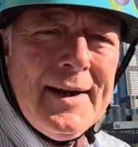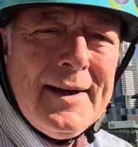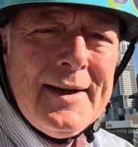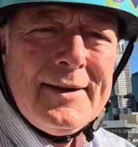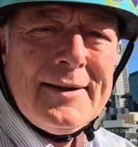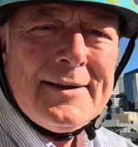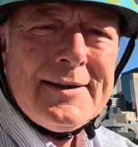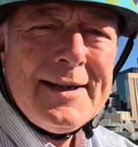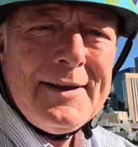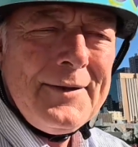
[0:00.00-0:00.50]

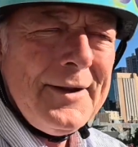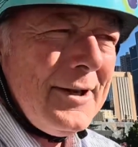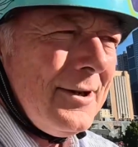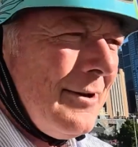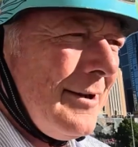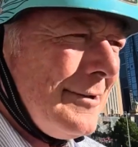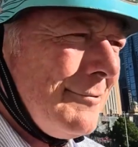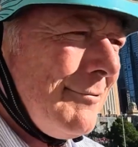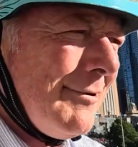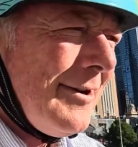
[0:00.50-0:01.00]
Just having a
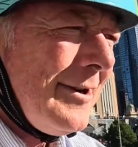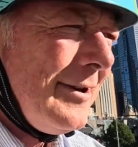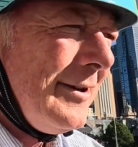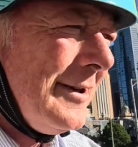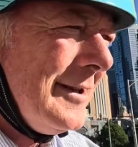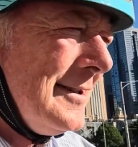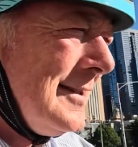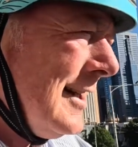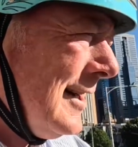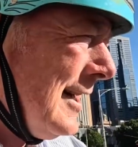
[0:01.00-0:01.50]
nice ride on
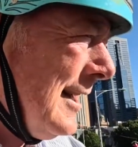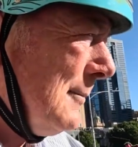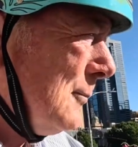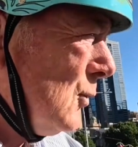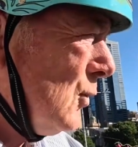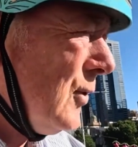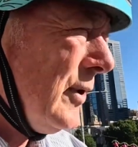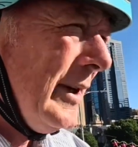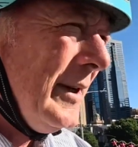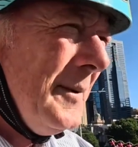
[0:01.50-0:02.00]
a Sunday
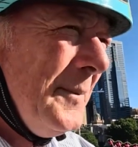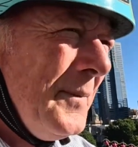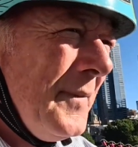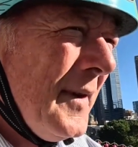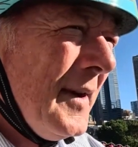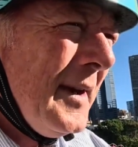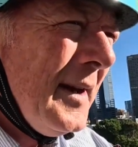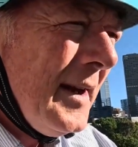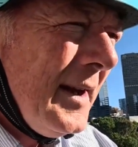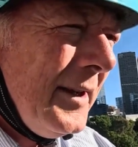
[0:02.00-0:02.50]
morning.
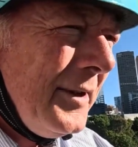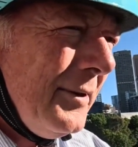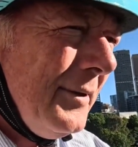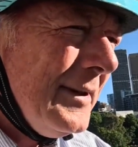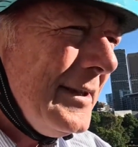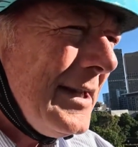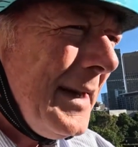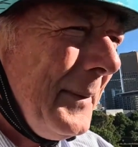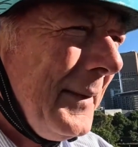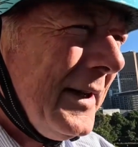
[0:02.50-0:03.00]
Doing
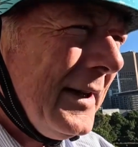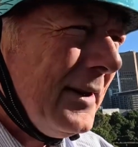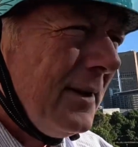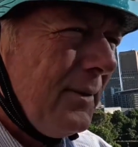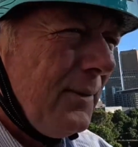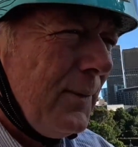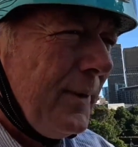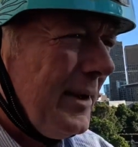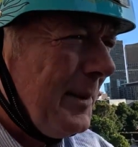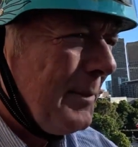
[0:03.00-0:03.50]

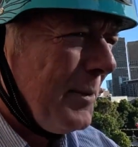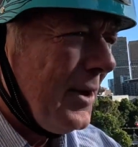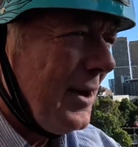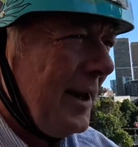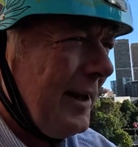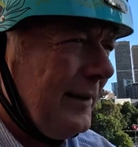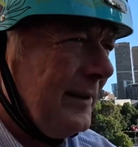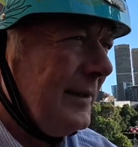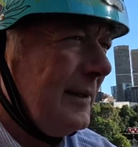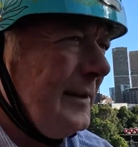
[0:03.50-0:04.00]
something with a
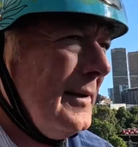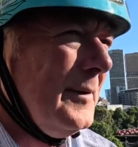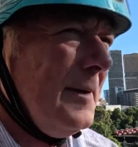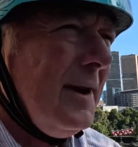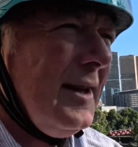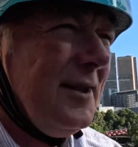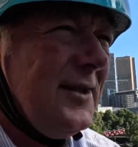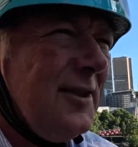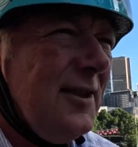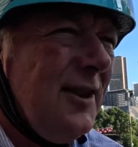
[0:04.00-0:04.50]
bike that
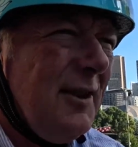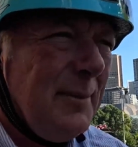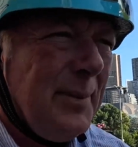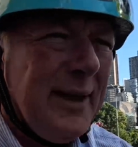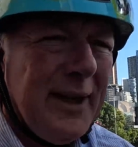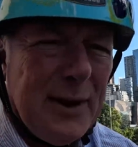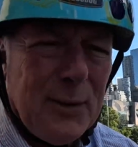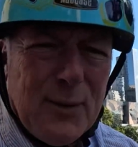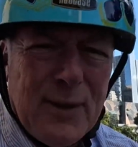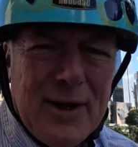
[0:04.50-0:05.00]
I'd sort of
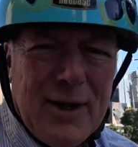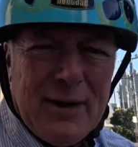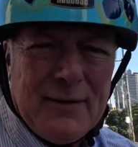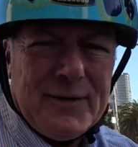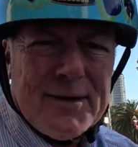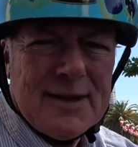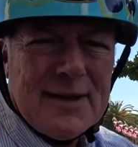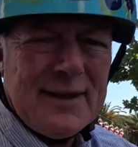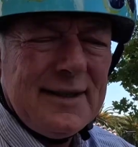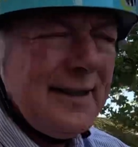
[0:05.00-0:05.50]
been aware of
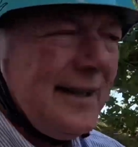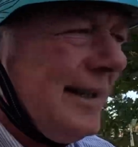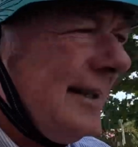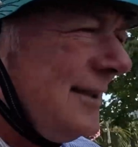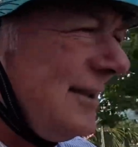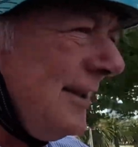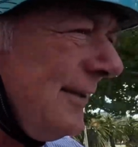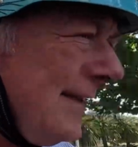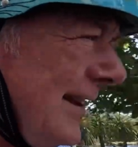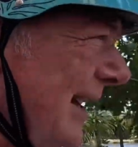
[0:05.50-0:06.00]
because I'd seen
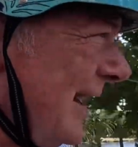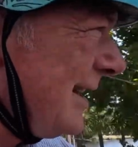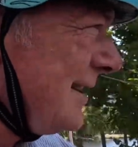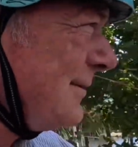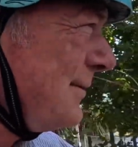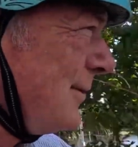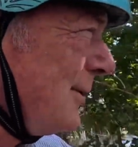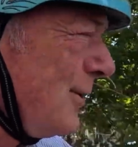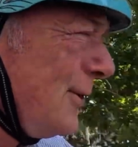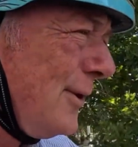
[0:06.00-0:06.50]
sort of ads
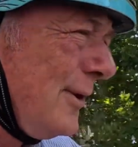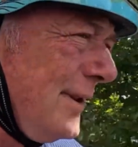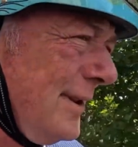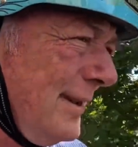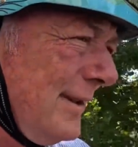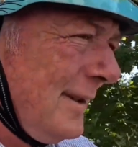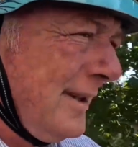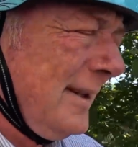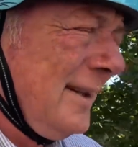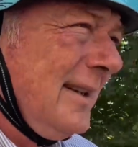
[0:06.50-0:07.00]
for it,
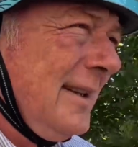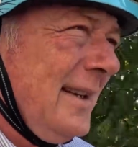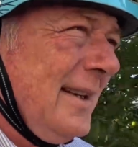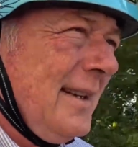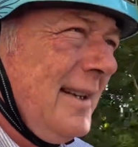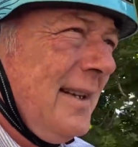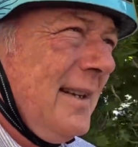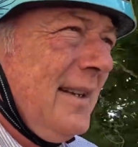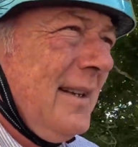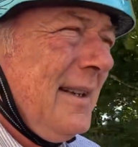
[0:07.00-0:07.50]

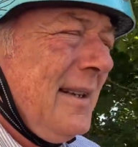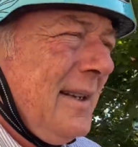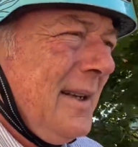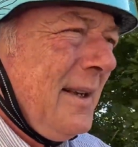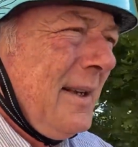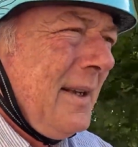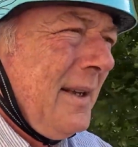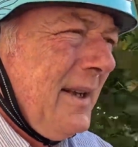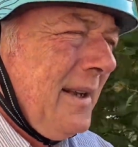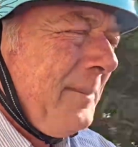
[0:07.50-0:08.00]

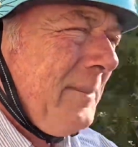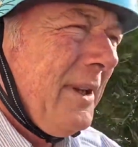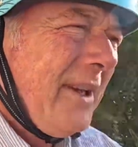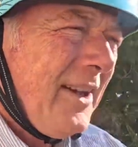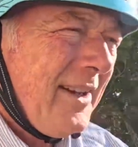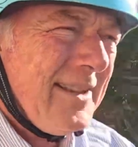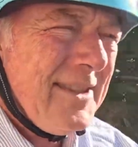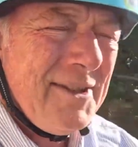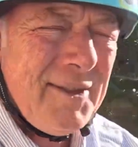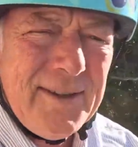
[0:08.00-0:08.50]
but
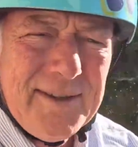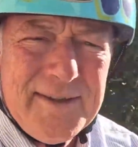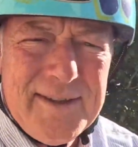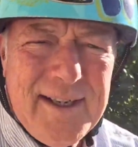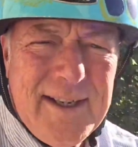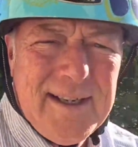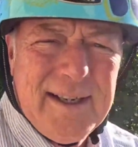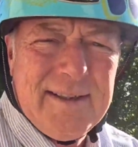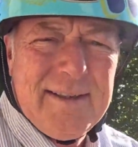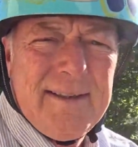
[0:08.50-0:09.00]
I'd sort of
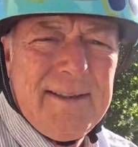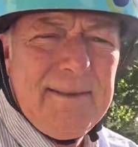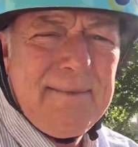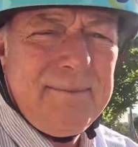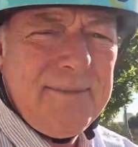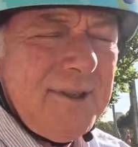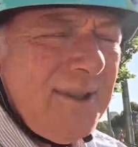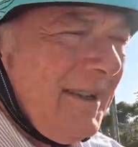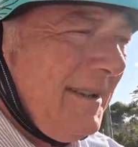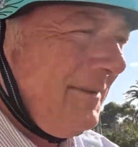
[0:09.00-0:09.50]
seen it
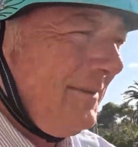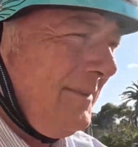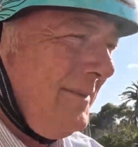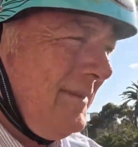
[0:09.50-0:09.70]
sort of